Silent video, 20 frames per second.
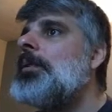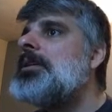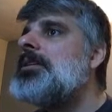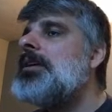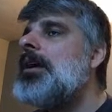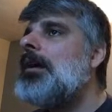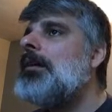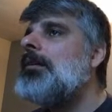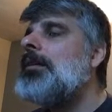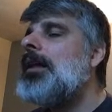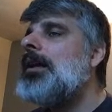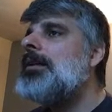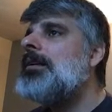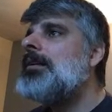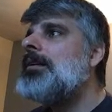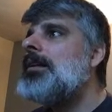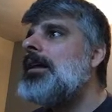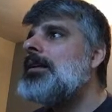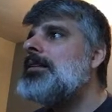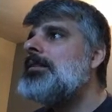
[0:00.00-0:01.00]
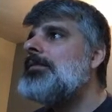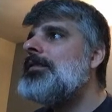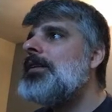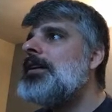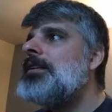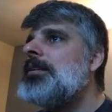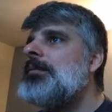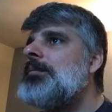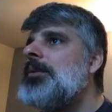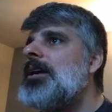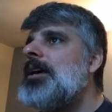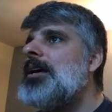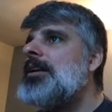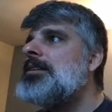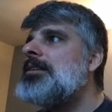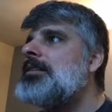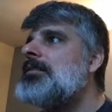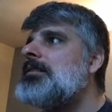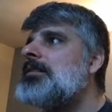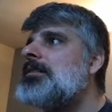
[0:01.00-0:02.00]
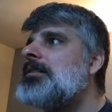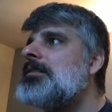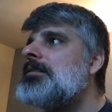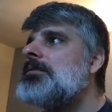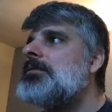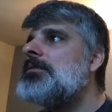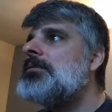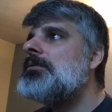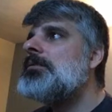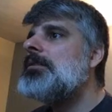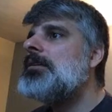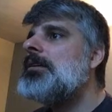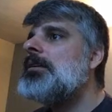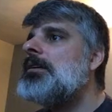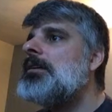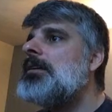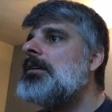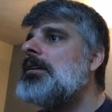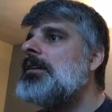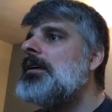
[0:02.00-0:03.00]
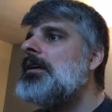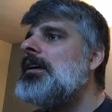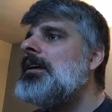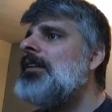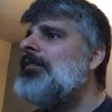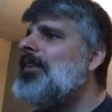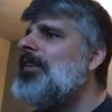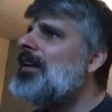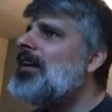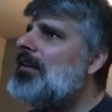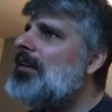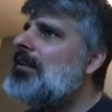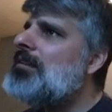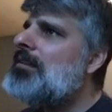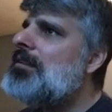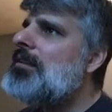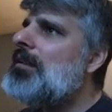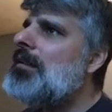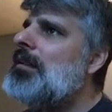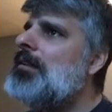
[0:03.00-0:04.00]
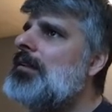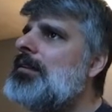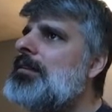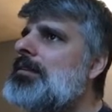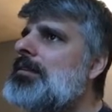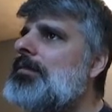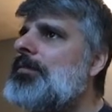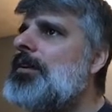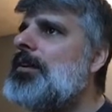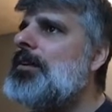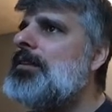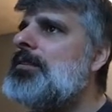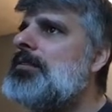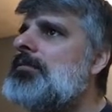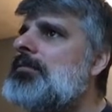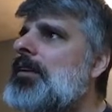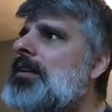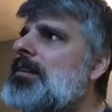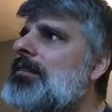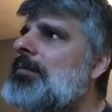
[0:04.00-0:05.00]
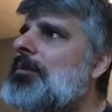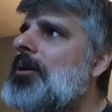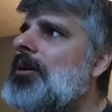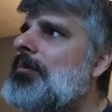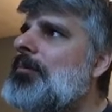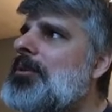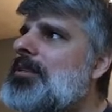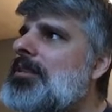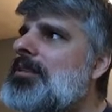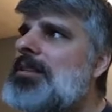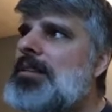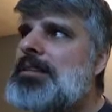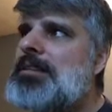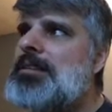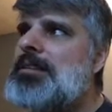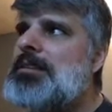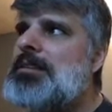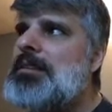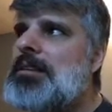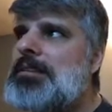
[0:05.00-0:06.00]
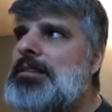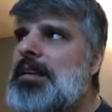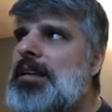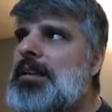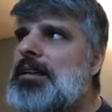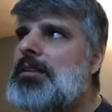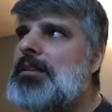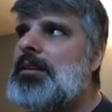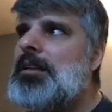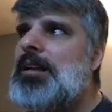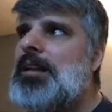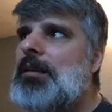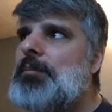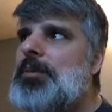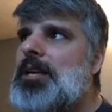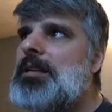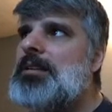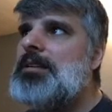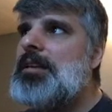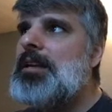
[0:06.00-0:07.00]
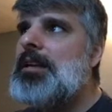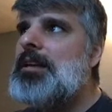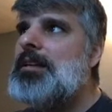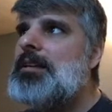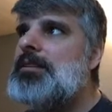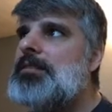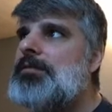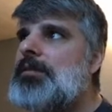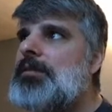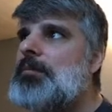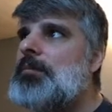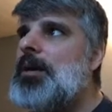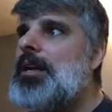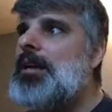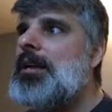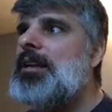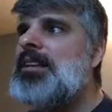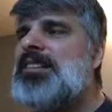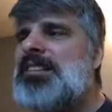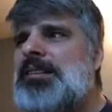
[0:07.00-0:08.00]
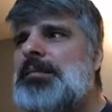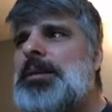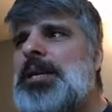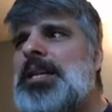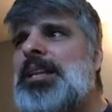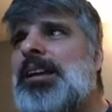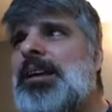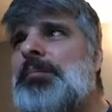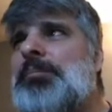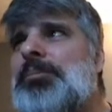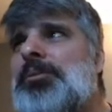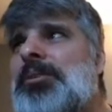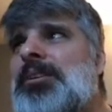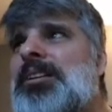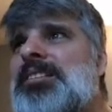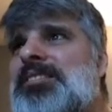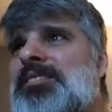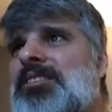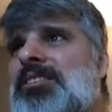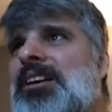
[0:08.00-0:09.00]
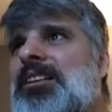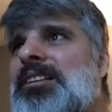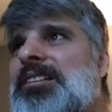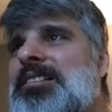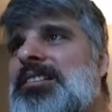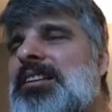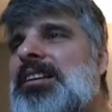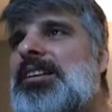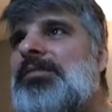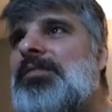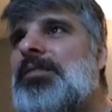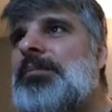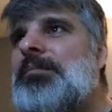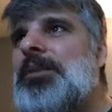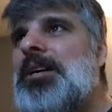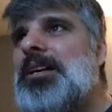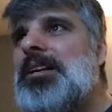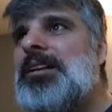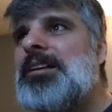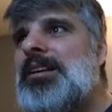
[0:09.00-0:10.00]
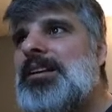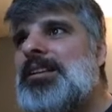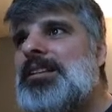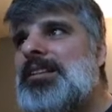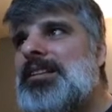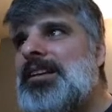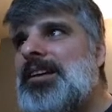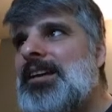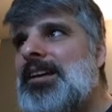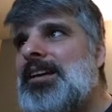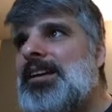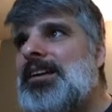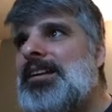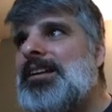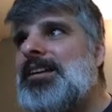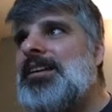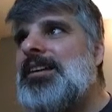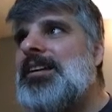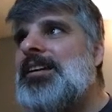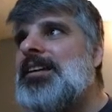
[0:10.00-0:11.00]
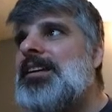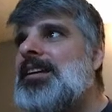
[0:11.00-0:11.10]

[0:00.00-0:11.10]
But yeah, I'm glad to find the pass here at this score. In fact, let's just for instructive purposes, let's take a look at how big a take it is for money. It's going to be like a pretty solid take for money, I think.